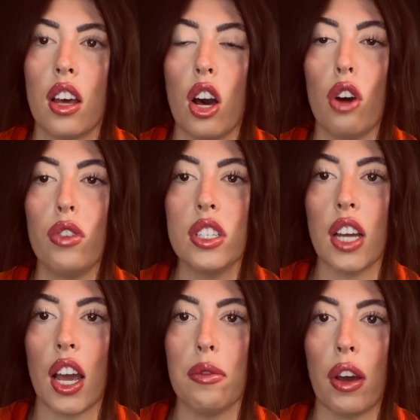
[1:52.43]
Over
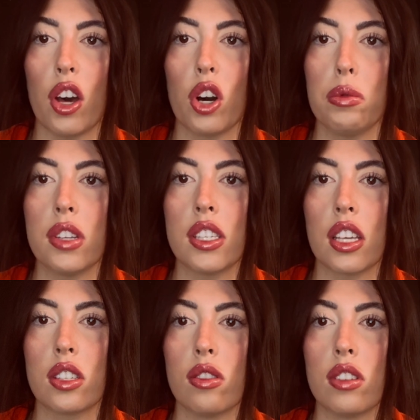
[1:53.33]
time, I hope to see
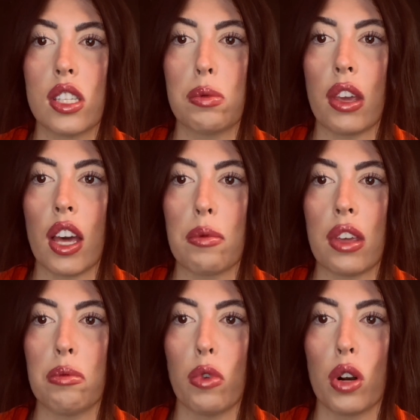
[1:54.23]
students
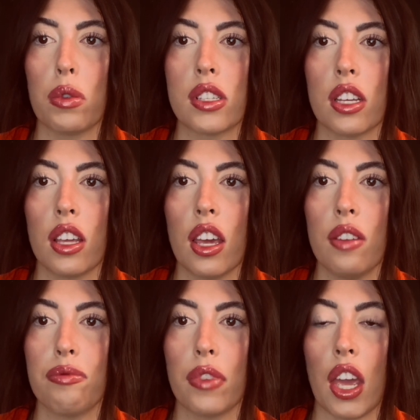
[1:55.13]
becoming more
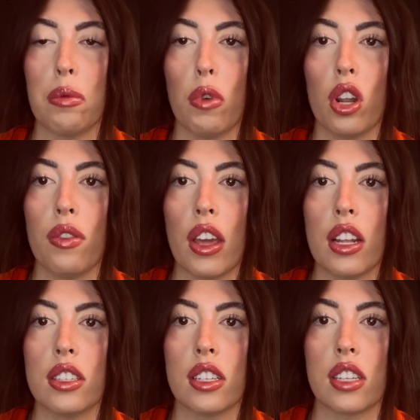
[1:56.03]
resilient and
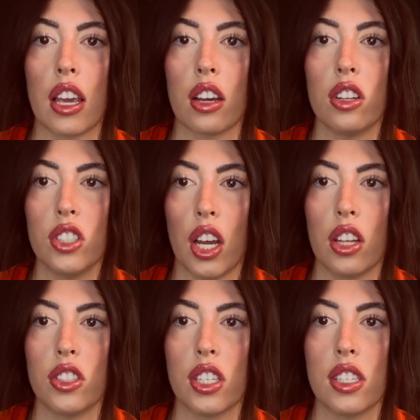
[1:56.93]
motivated to take on
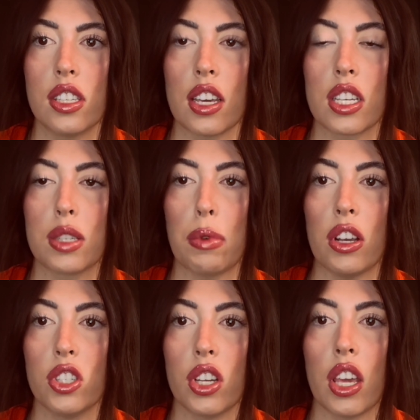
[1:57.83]
challenges,
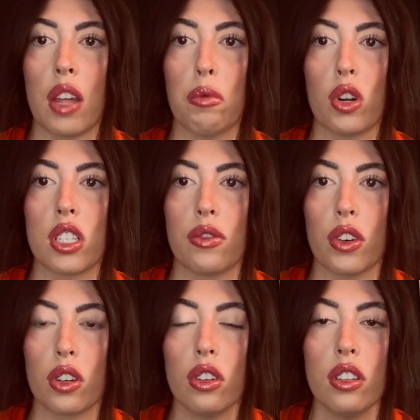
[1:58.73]
especially in more
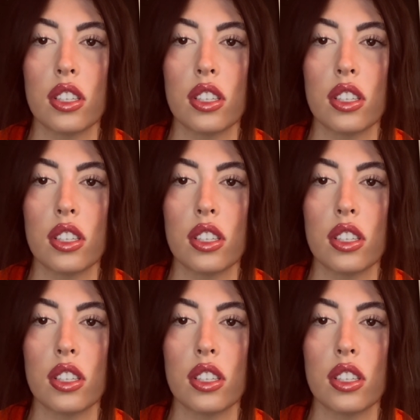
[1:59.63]
difficult